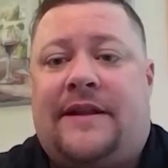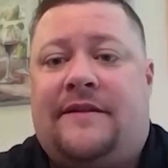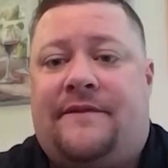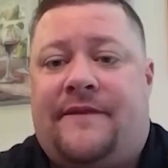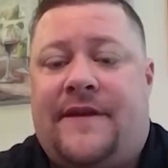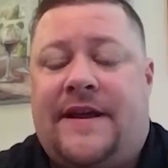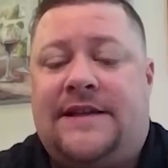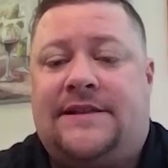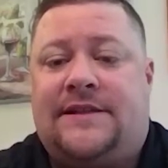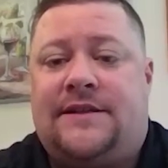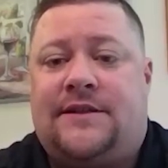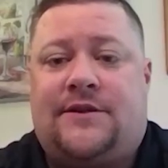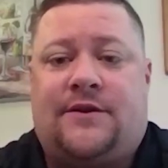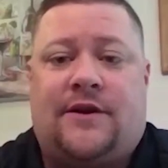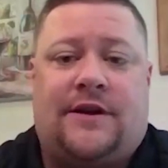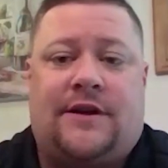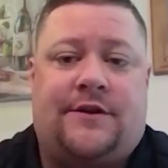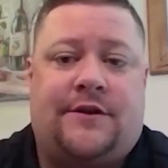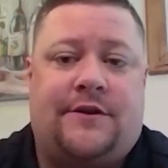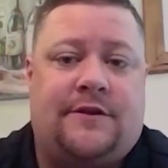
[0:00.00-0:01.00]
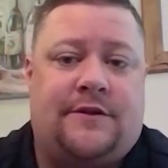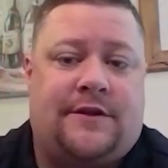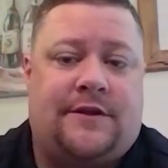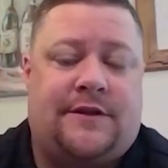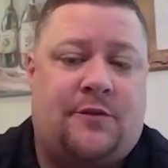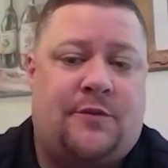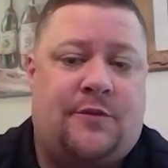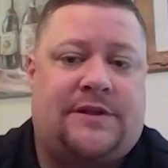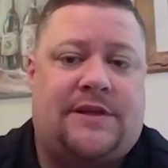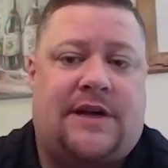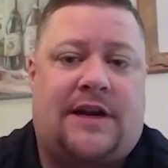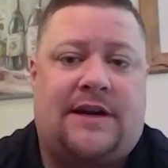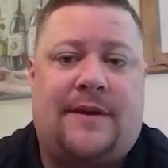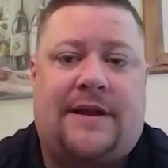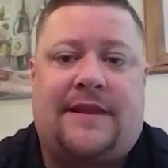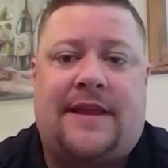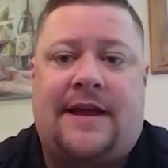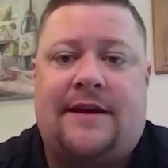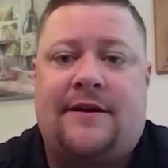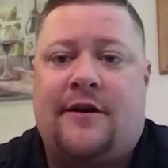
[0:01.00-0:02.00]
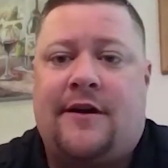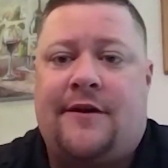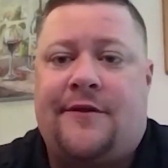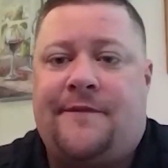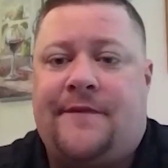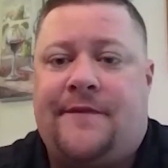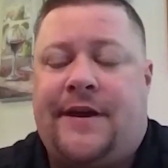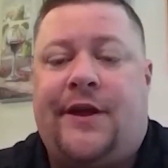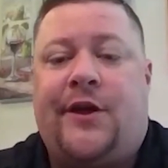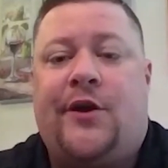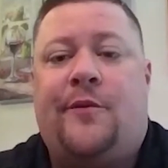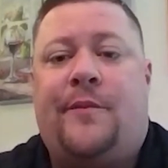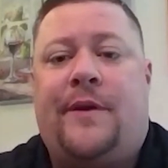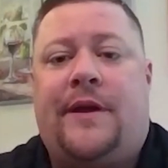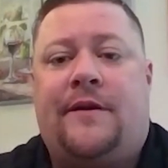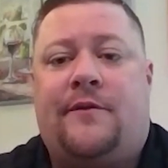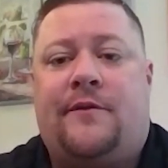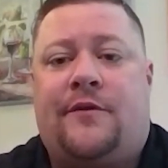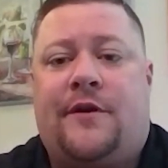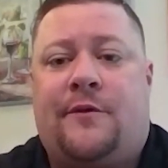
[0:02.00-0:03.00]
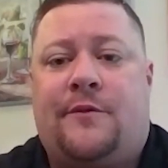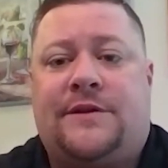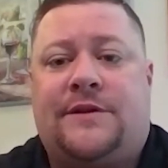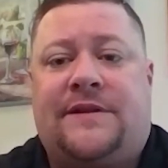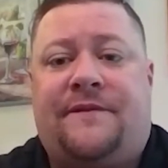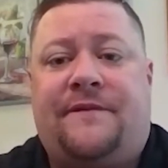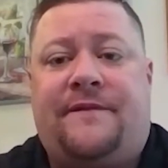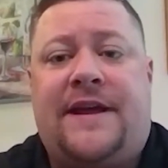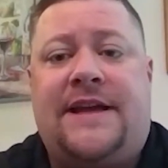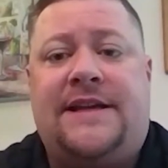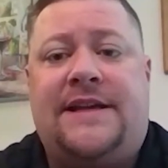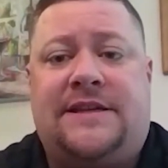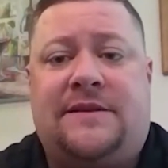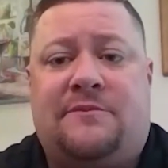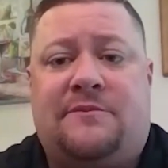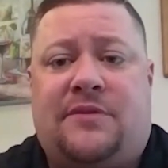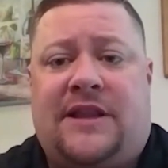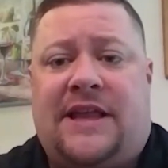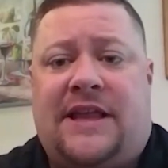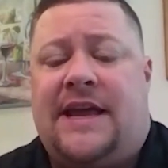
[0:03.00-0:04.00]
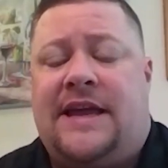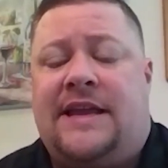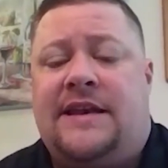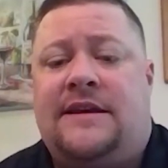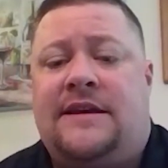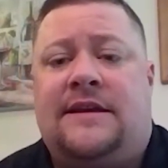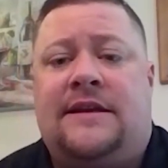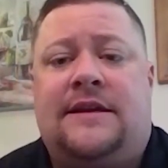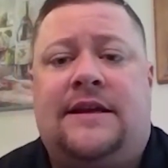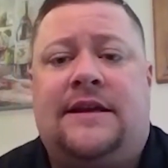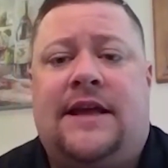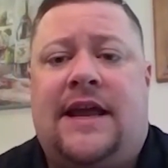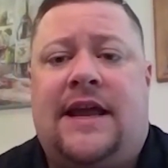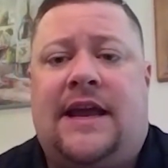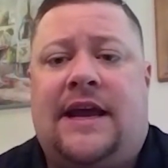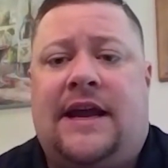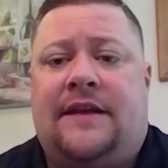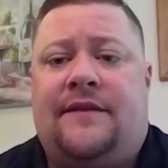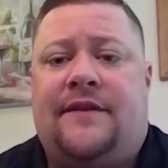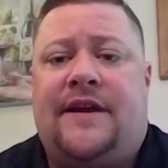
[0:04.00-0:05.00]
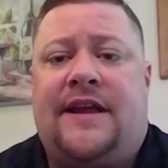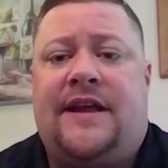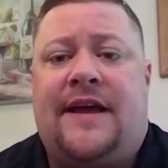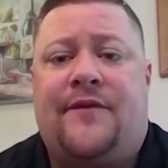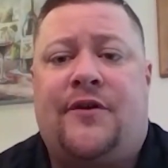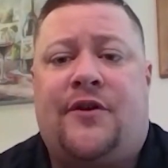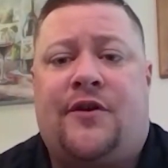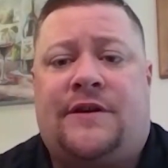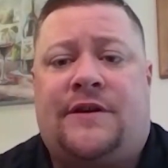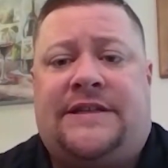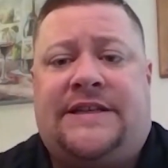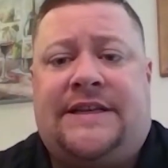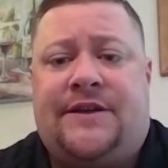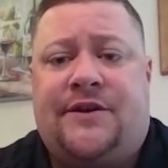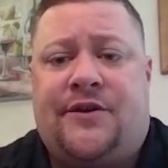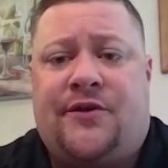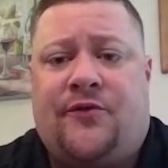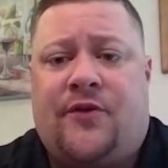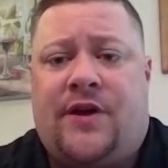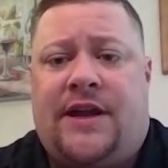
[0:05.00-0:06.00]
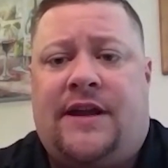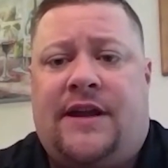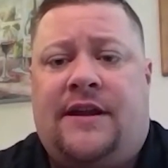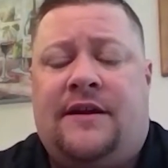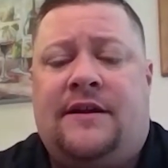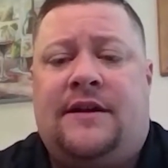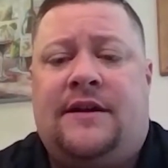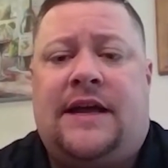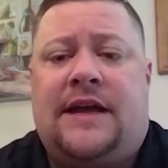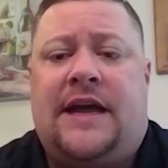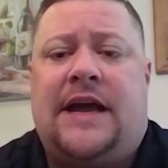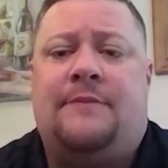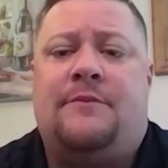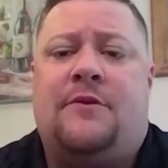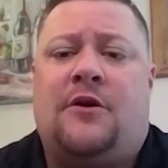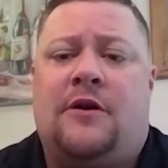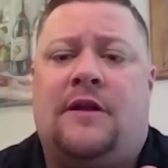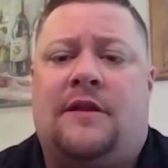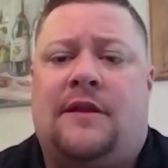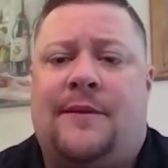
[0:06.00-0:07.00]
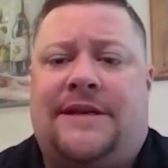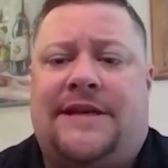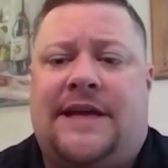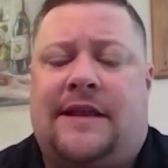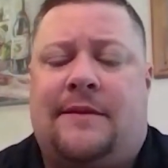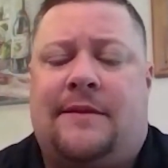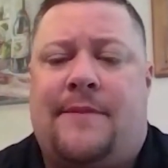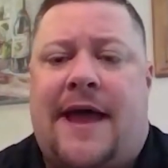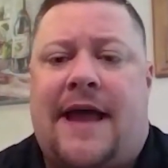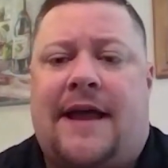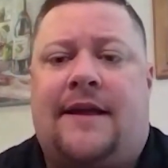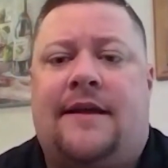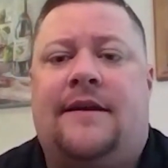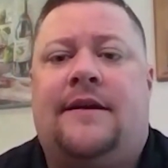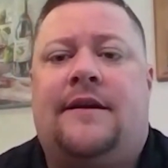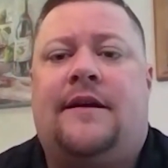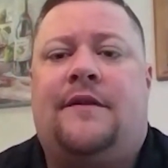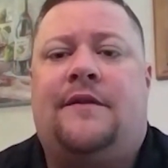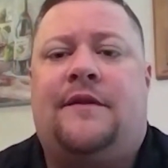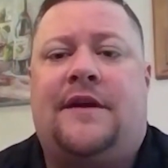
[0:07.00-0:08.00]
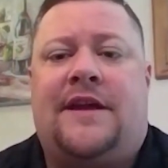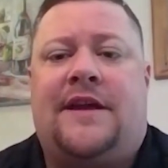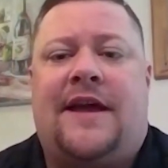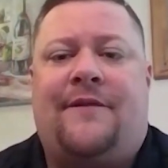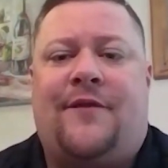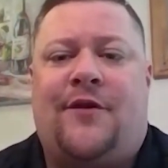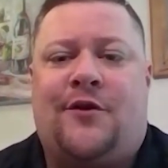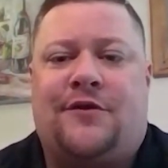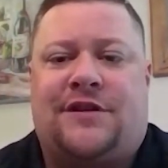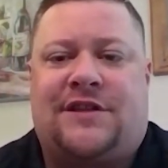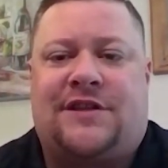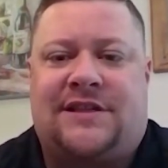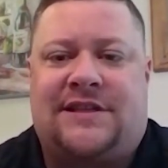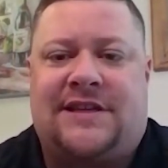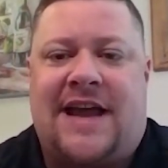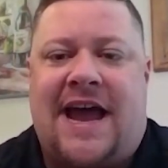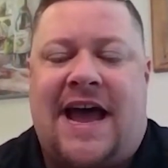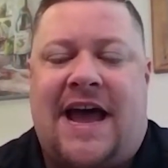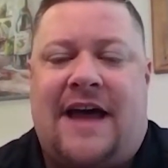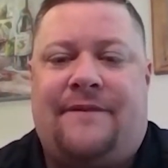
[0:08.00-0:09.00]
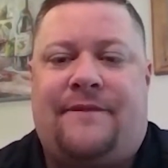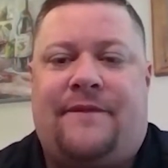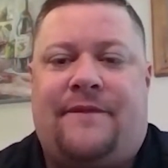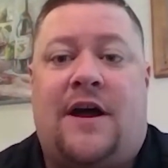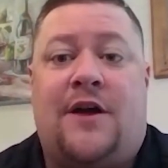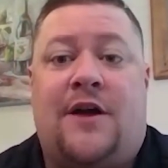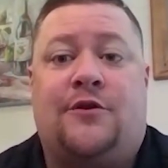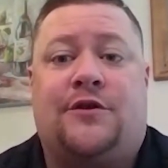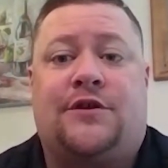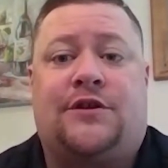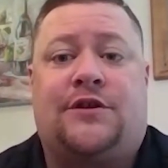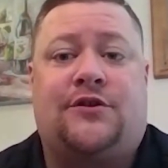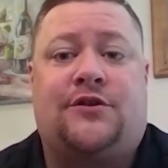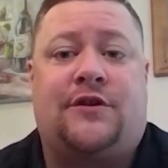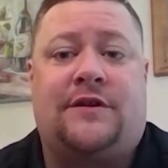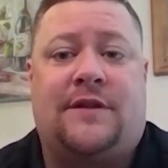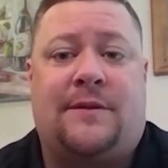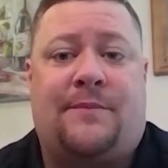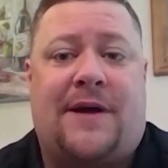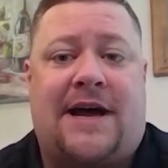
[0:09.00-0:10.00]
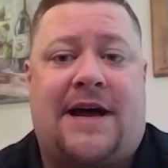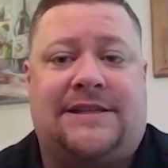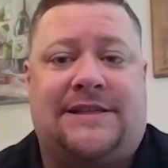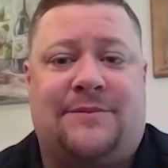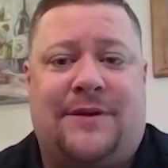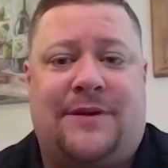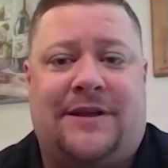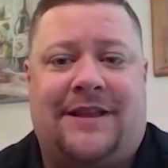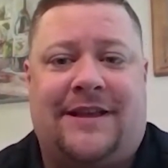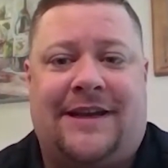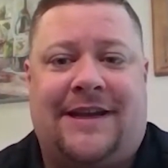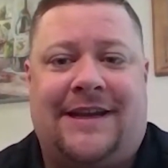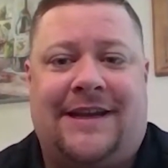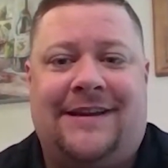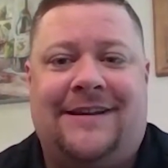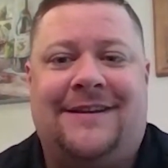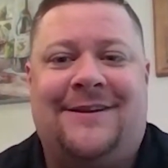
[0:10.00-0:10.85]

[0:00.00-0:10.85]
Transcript: the phasing structure. So we talked about that in our other video, but there was a phasing plan, and the governor did agree. Or let me take it back. The governor's staff understood the possibility,